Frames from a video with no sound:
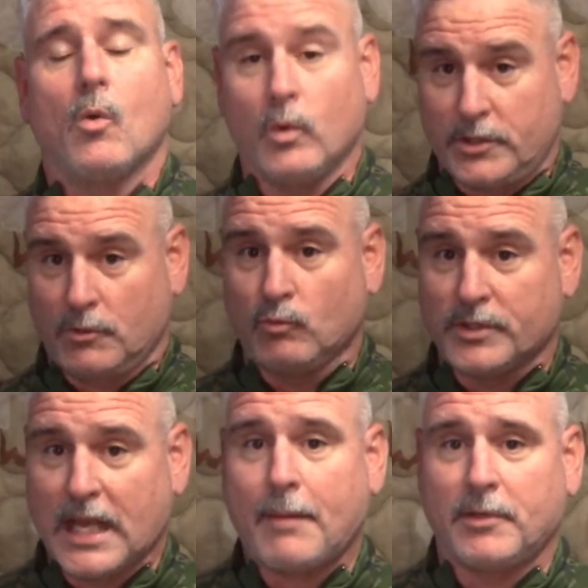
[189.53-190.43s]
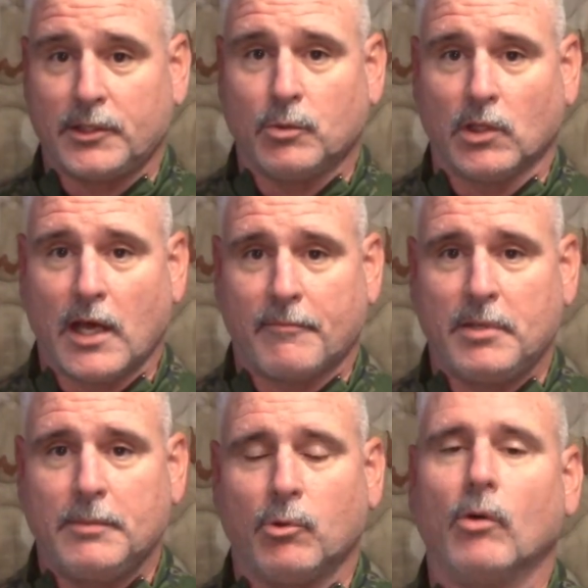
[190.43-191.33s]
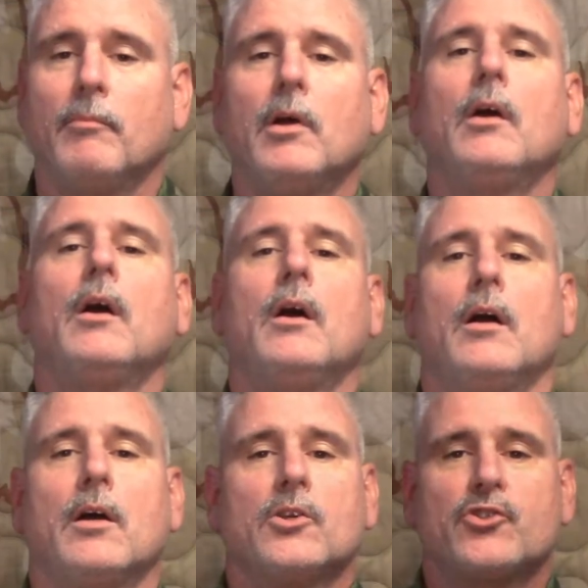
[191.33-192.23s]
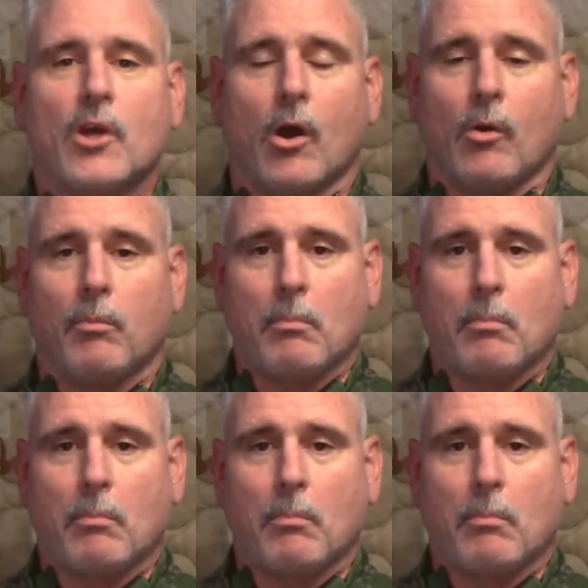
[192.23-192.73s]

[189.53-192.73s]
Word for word: which was happening to a lot of people. So